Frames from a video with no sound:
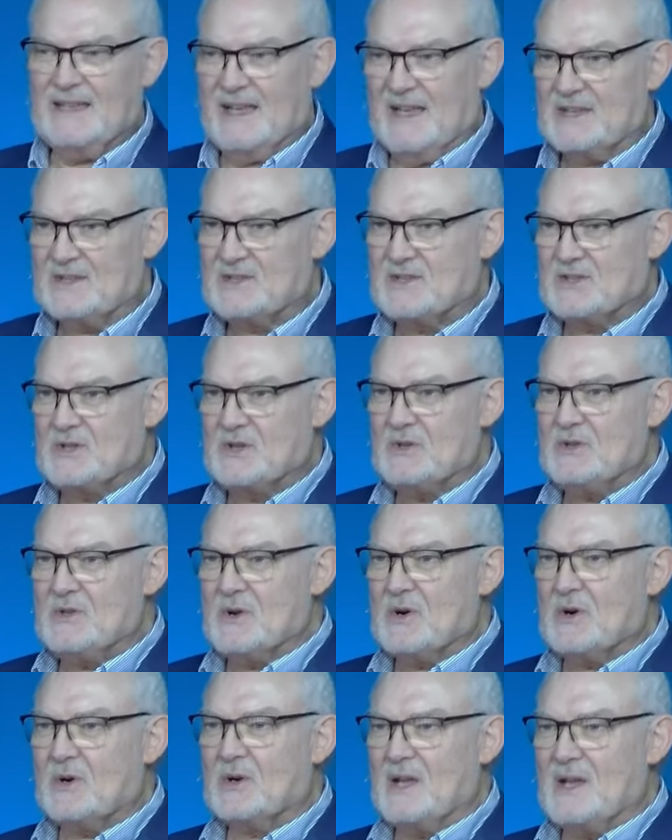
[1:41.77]
it's to
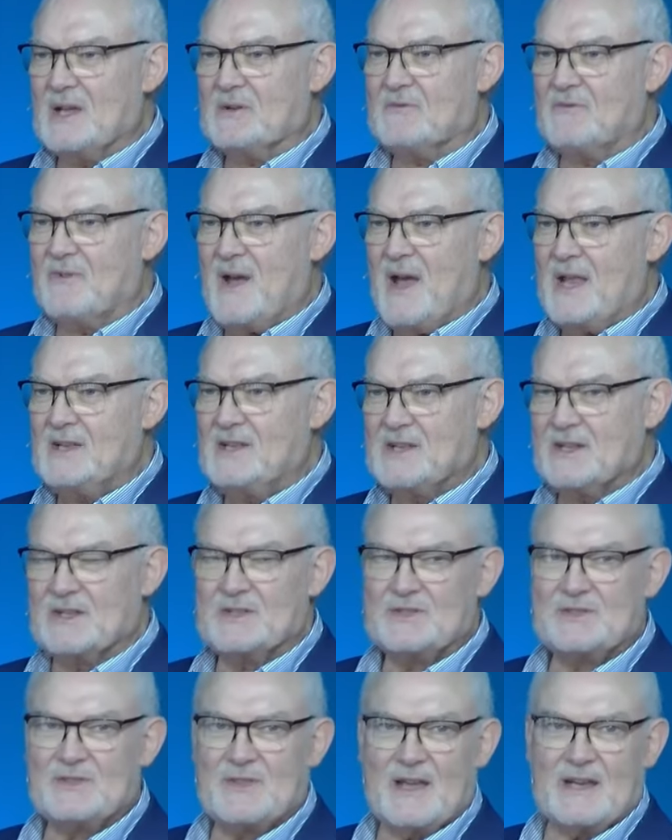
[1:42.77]
your
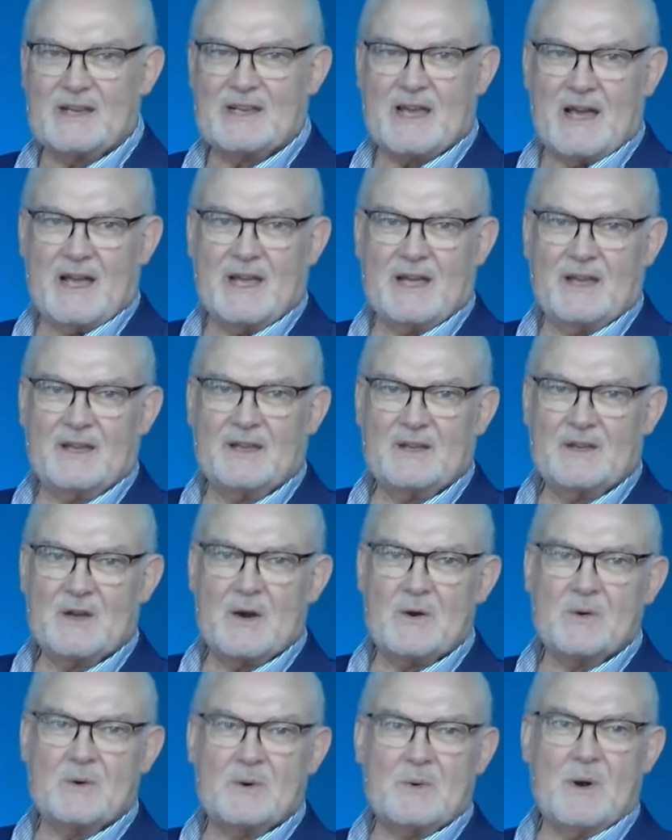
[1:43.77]
advantage that I
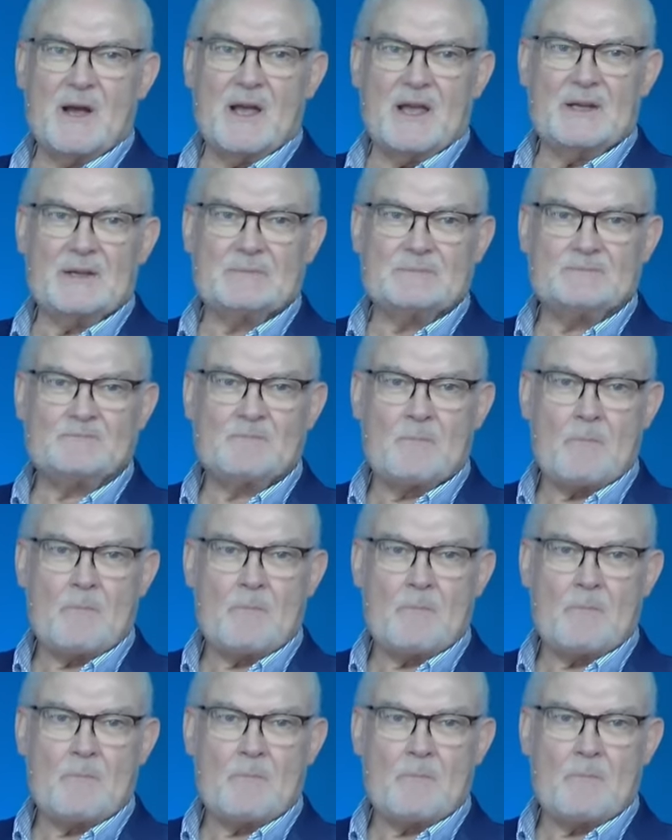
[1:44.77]
go away.